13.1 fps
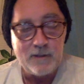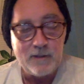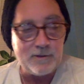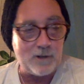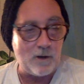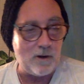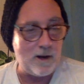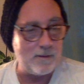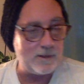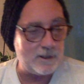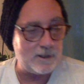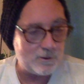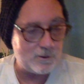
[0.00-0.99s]
So I'm
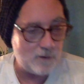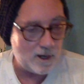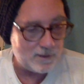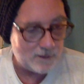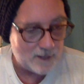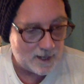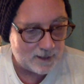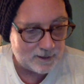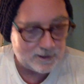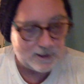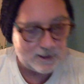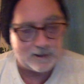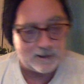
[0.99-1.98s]
going to try the
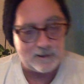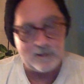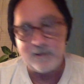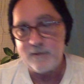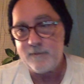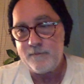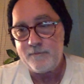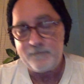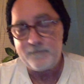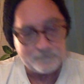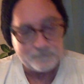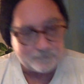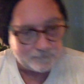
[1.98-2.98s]
next thing,
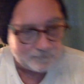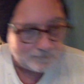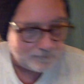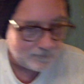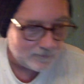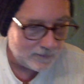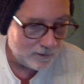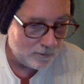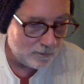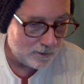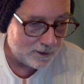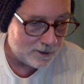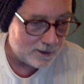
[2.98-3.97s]

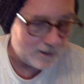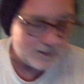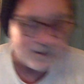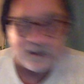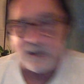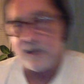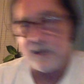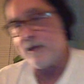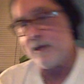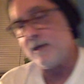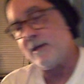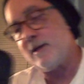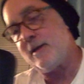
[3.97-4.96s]
which is
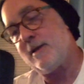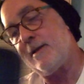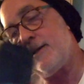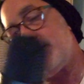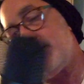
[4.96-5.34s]
jeez.